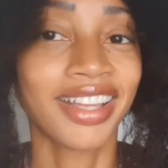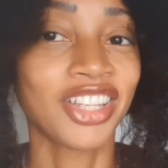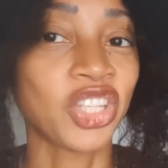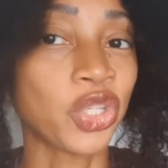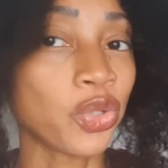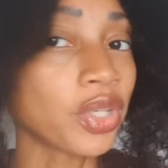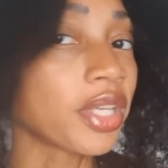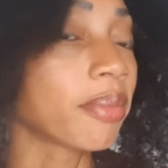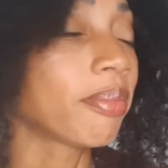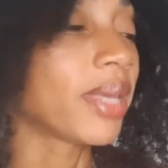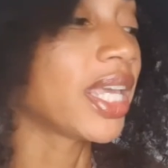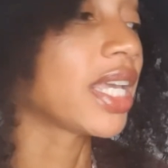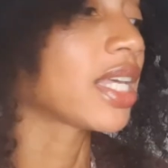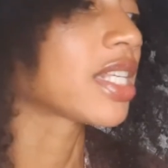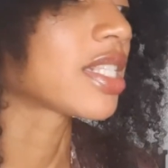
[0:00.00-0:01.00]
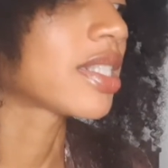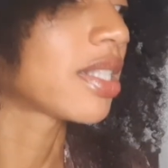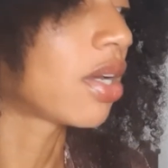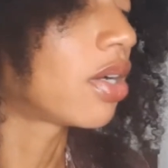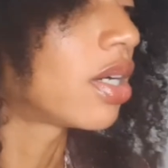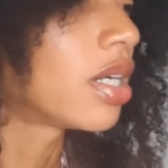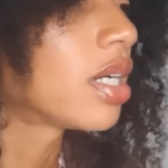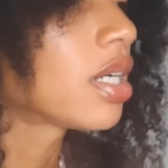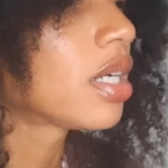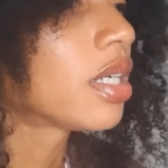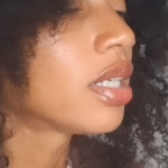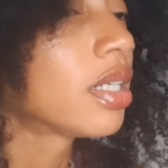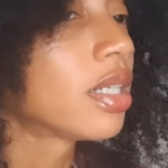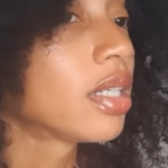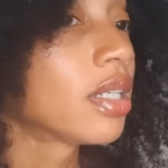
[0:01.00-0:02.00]
You can make a
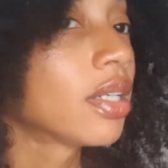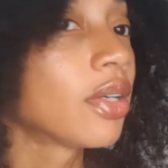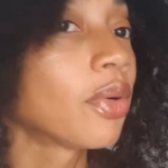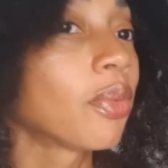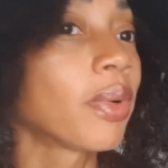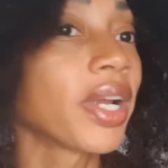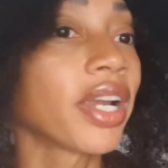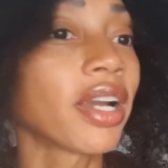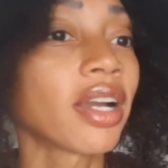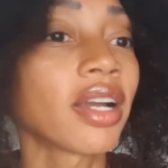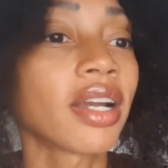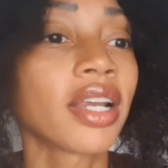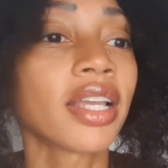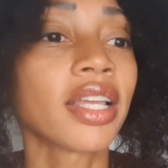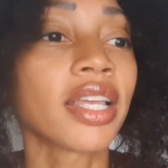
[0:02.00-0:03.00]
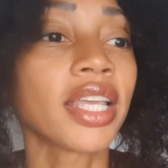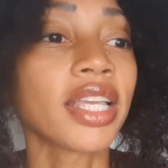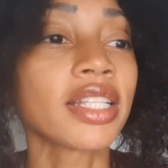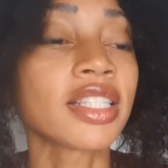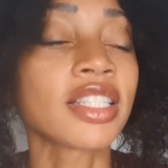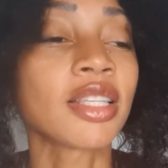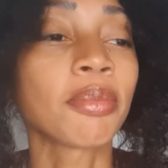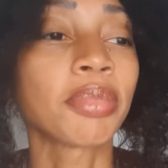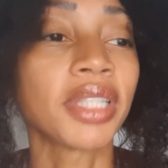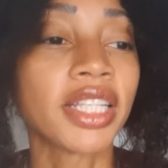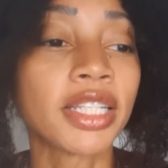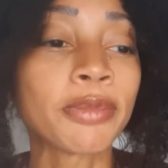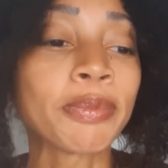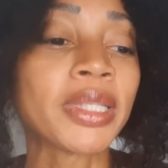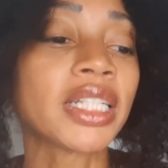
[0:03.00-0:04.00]
song where it's
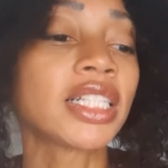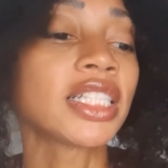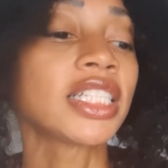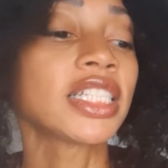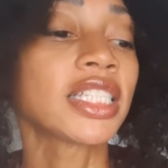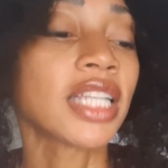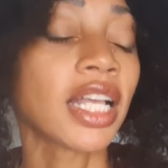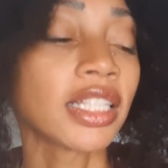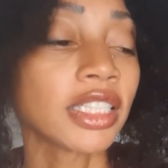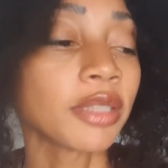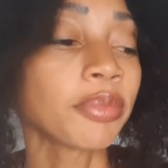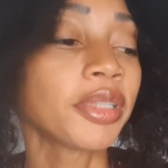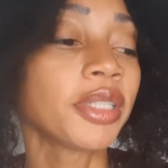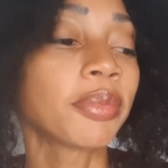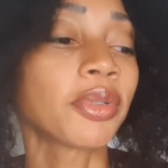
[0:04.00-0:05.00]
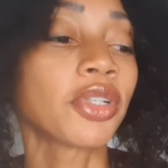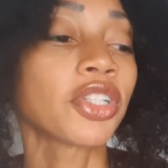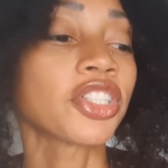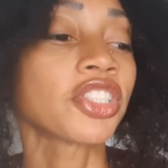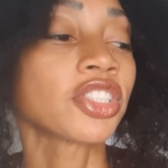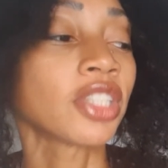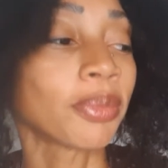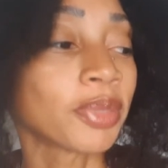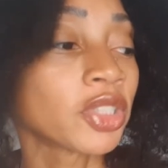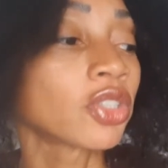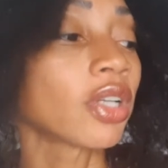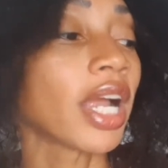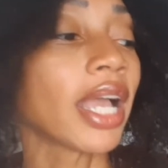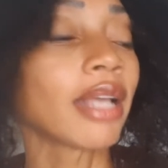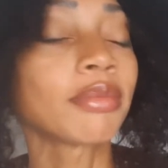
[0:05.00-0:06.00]
subliminally telling people to
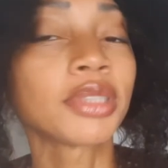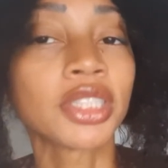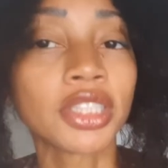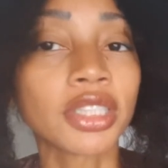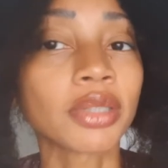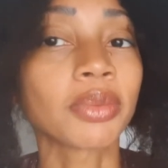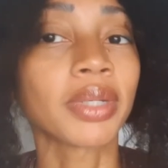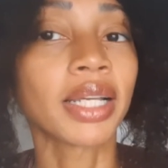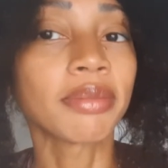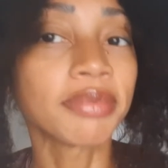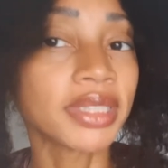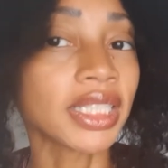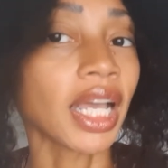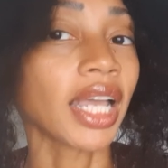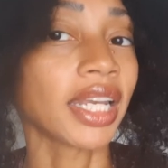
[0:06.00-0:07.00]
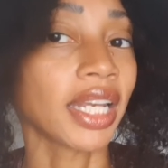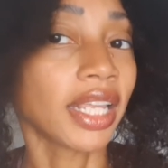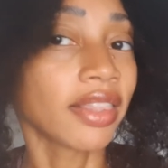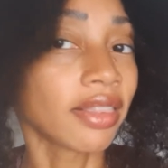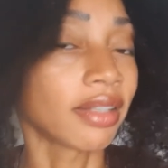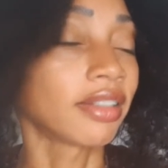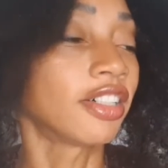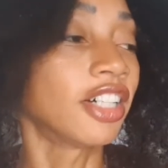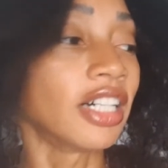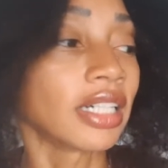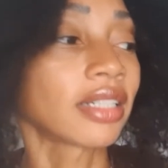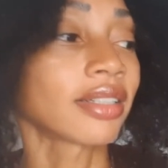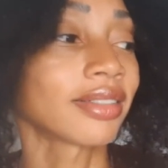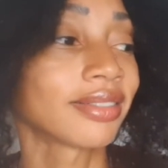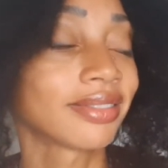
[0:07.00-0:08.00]
subscribe to your website in the
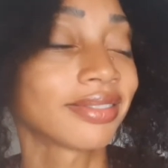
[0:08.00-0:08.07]
hook.